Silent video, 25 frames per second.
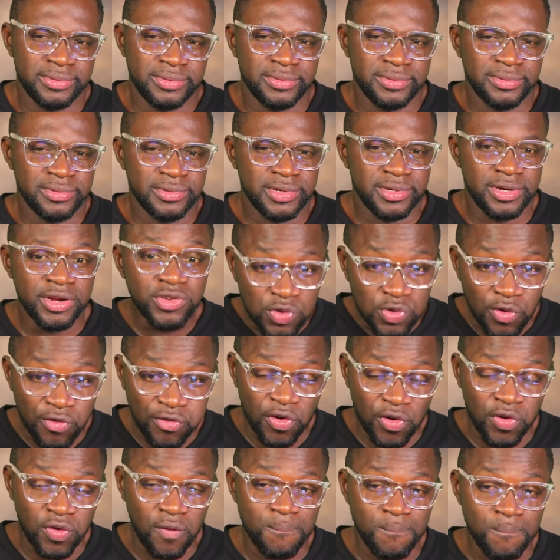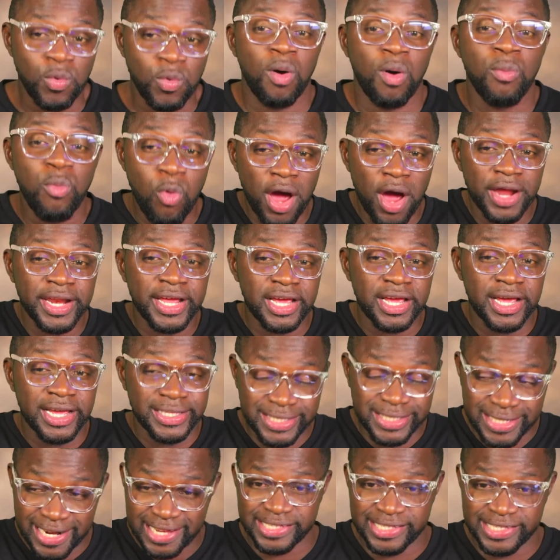Crystal for one,
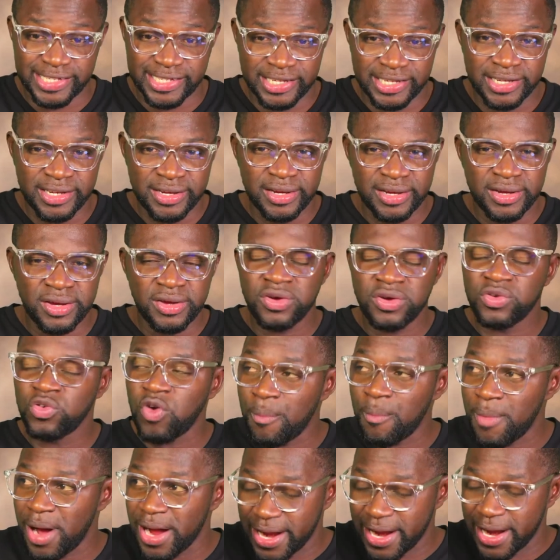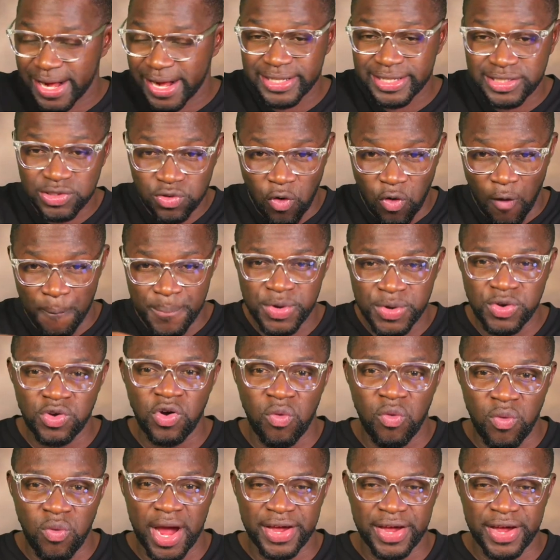etnasi, no more creative communion
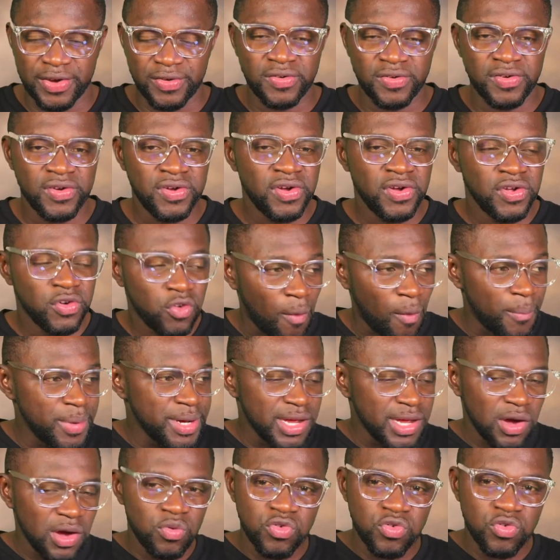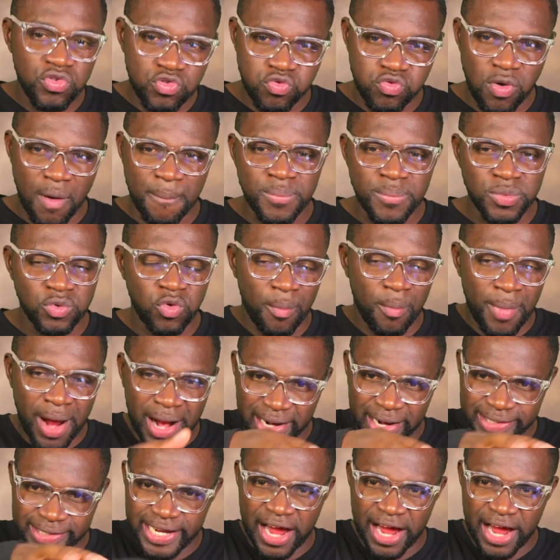wine. No omo dia gutu am no ma
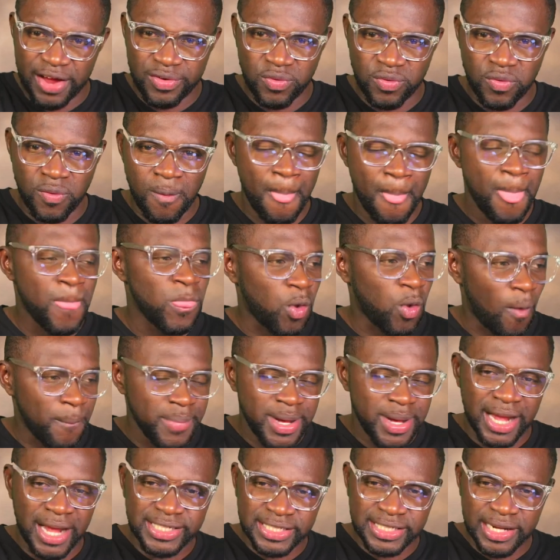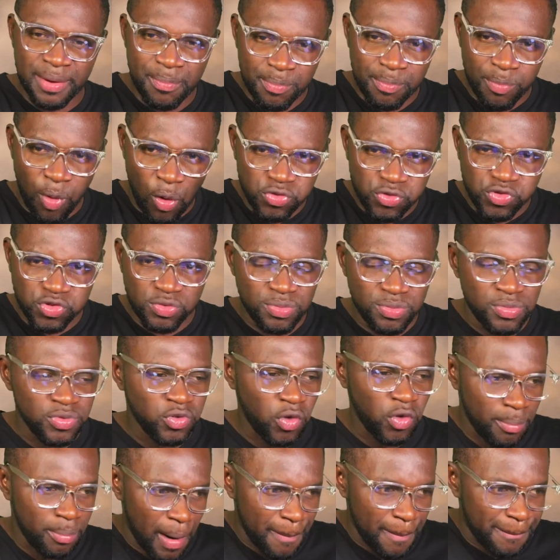kata no no omo dia share box no
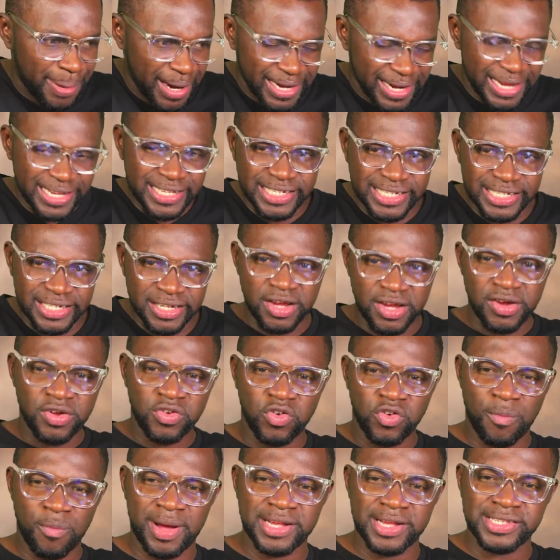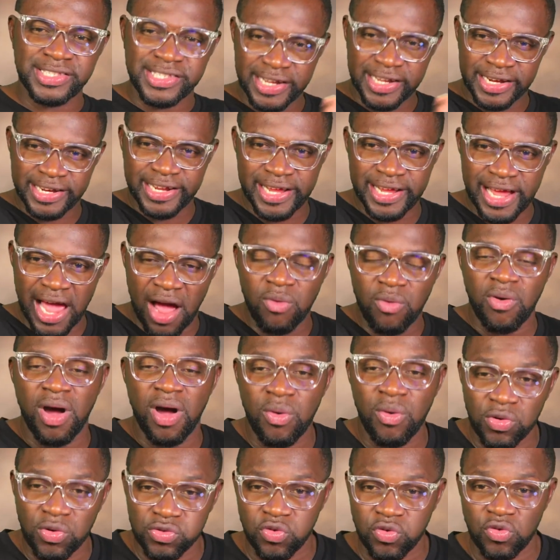ma package no ma send e akwa
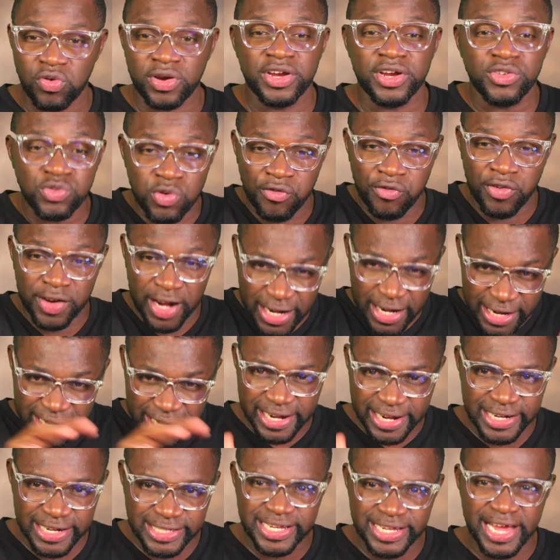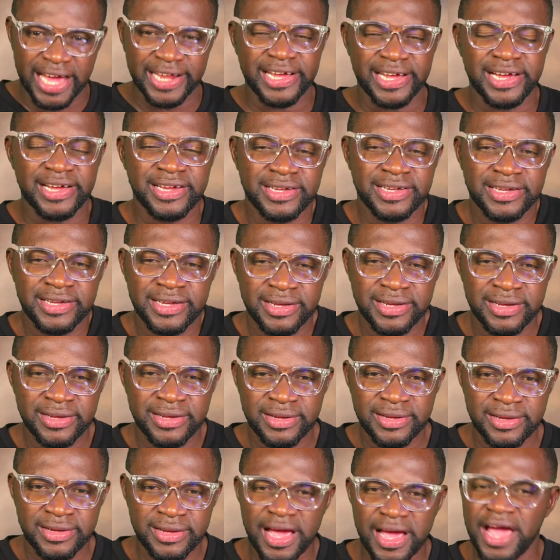akoton christopher na ne create ana
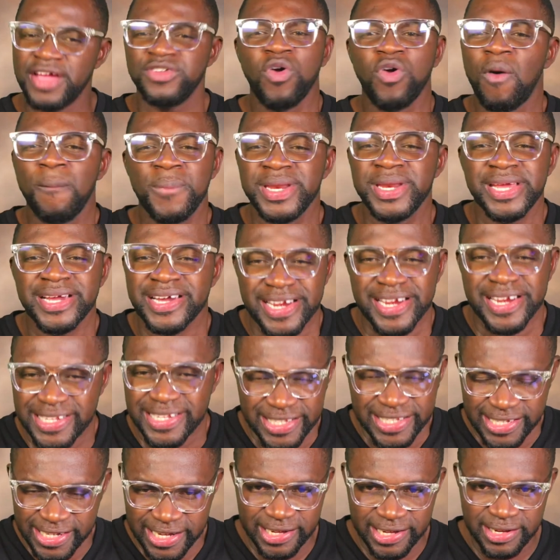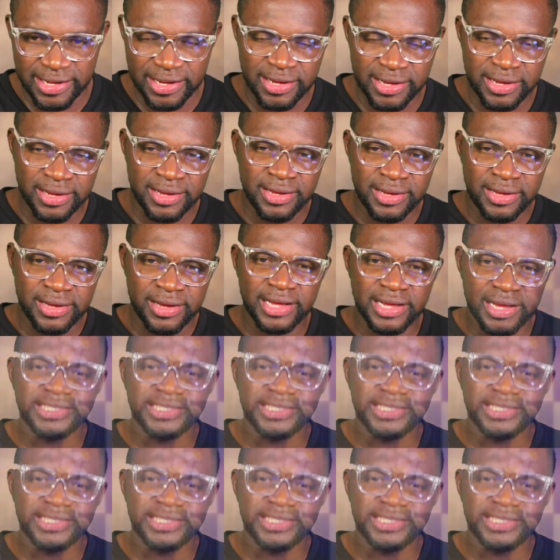enye omo ne create eti